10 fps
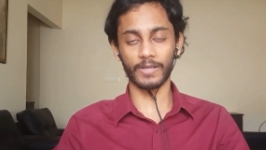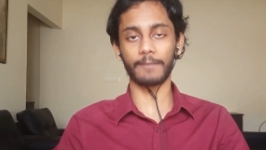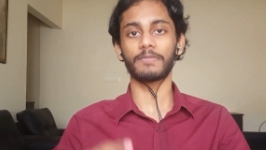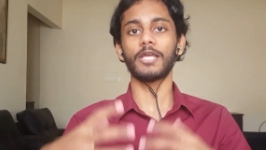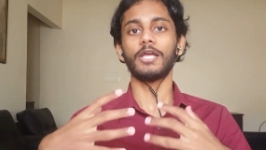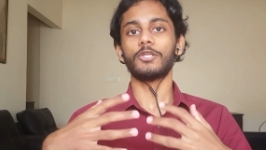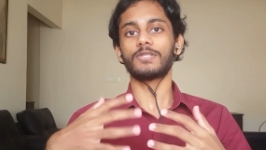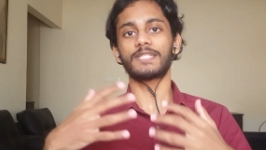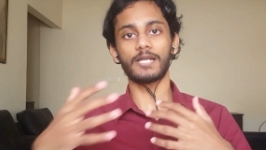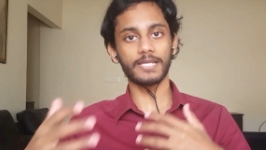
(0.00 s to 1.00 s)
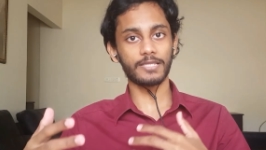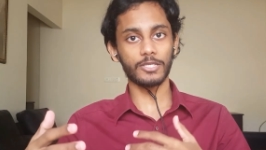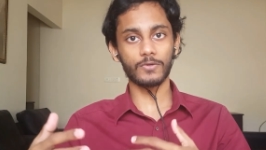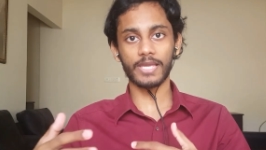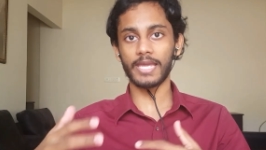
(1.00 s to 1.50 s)
okay? To study in
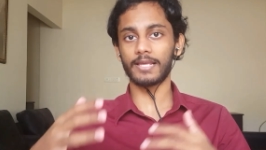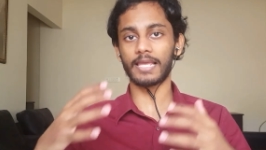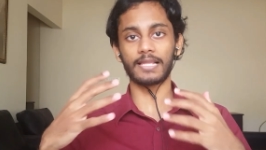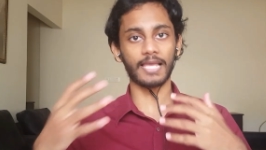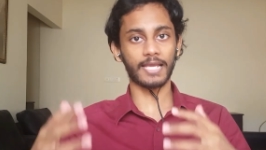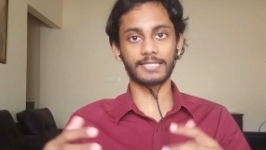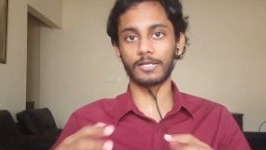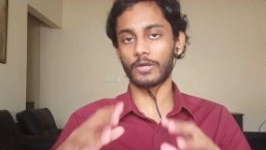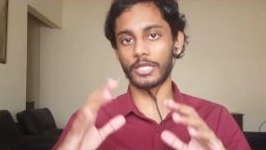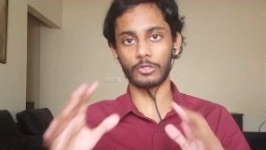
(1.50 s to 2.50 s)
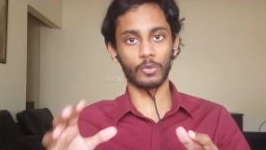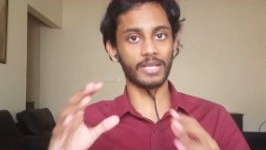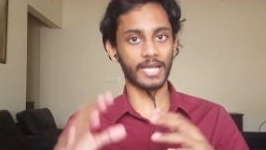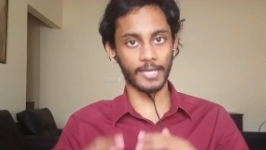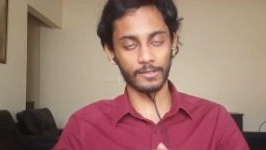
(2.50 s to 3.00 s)
the UK, like, like I said, okay, you
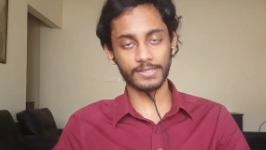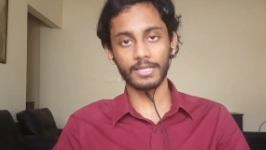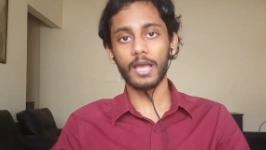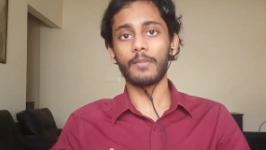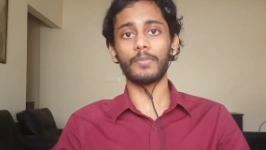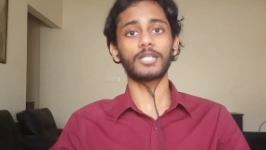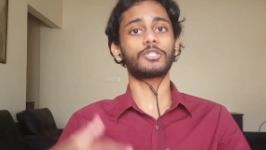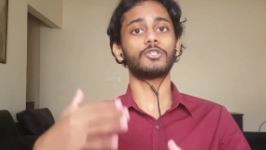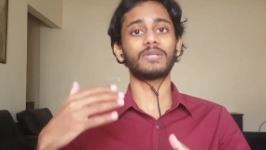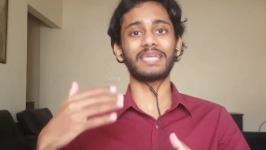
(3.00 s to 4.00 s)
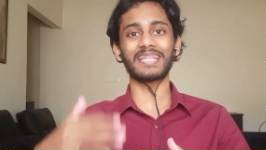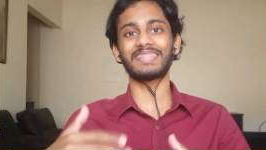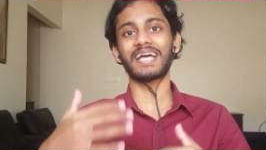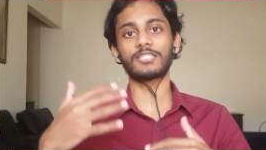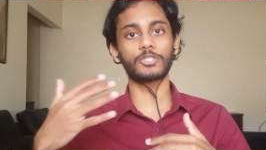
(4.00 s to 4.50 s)
don't need IELTS, but to
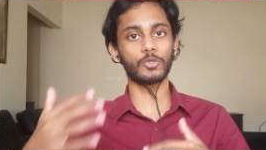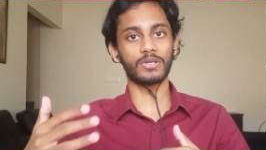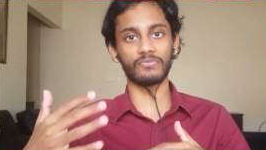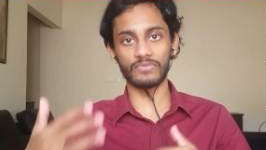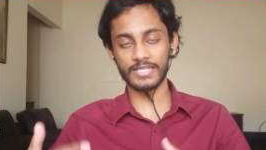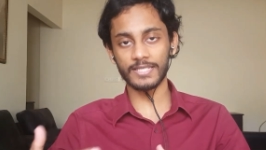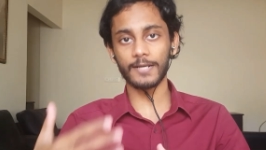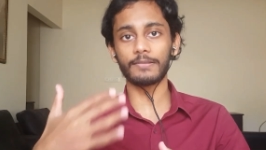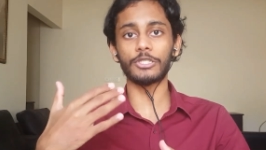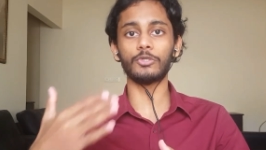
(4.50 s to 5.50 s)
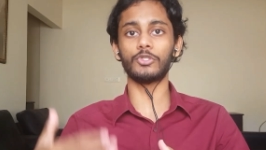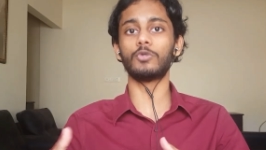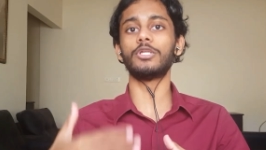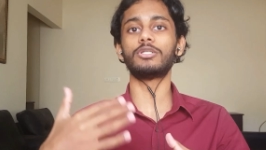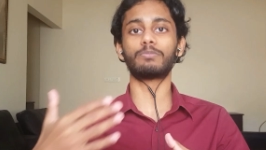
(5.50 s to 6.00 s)
get that student visa, you
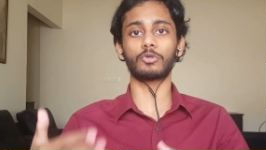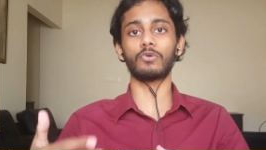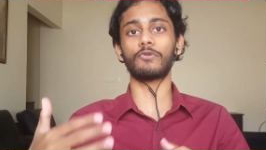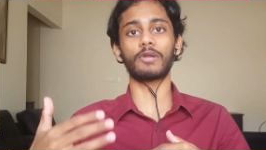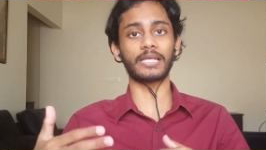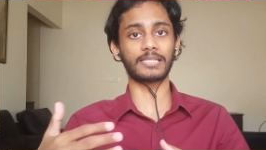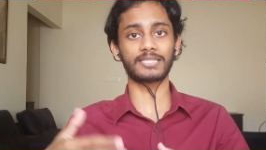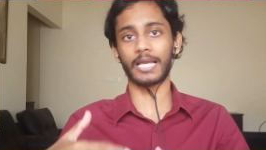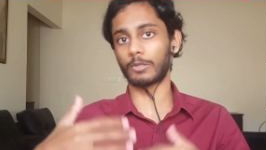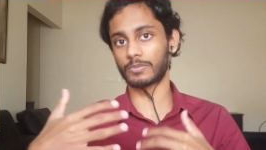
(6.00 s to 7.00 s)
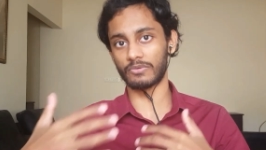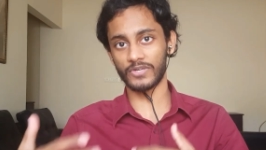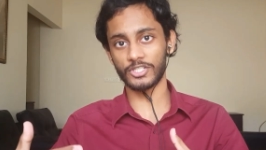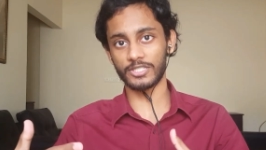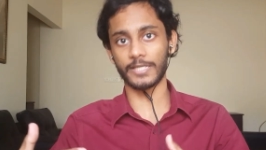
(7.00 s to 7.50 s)
do need to prove your English language
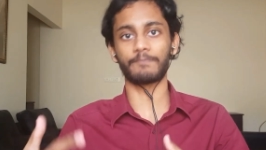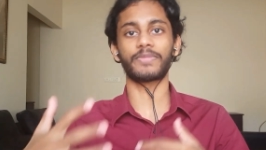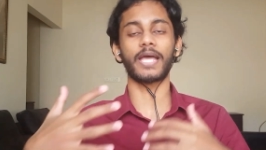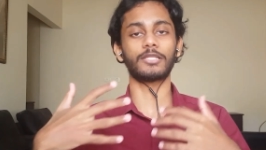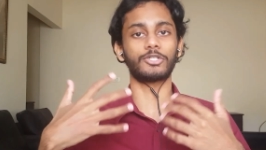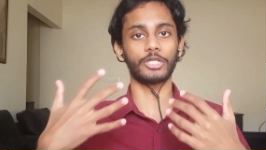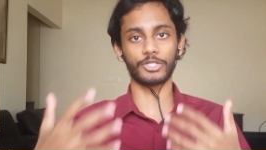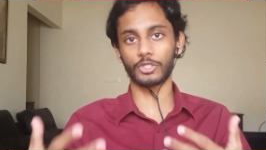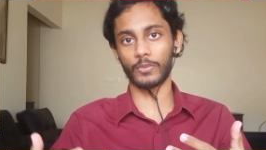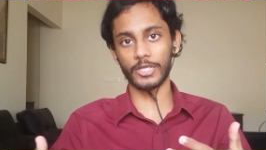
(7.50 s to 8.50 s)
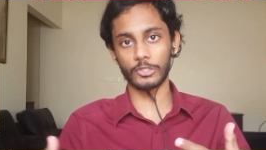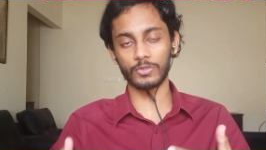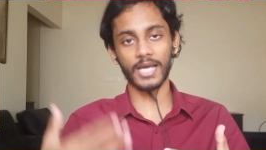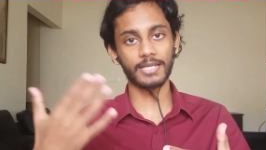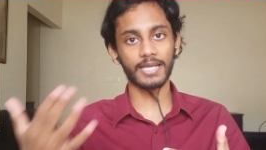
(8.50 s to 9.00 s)
proficiency. And the traditional way to
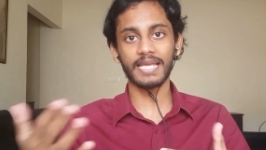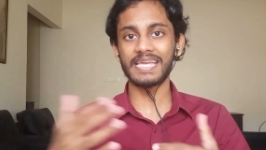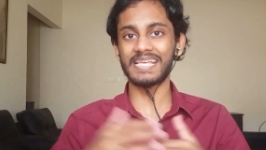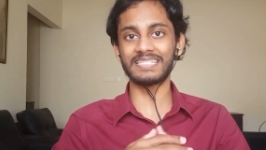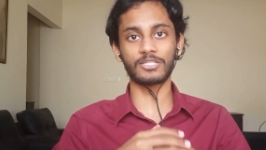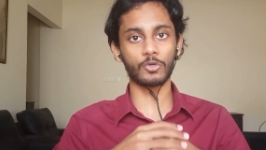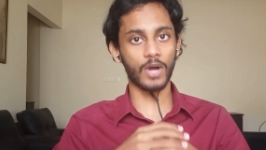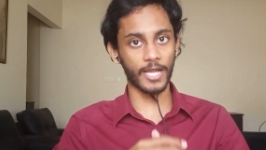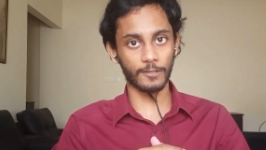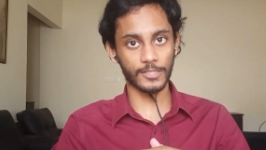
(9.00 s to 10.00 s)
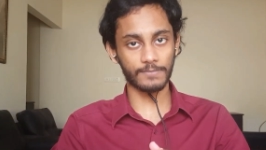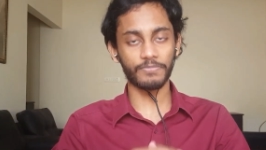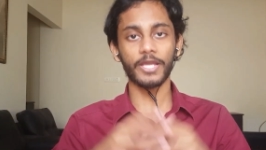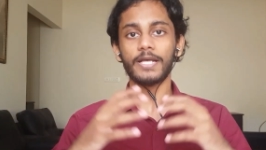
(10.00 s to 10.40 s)
do that is through IELTS.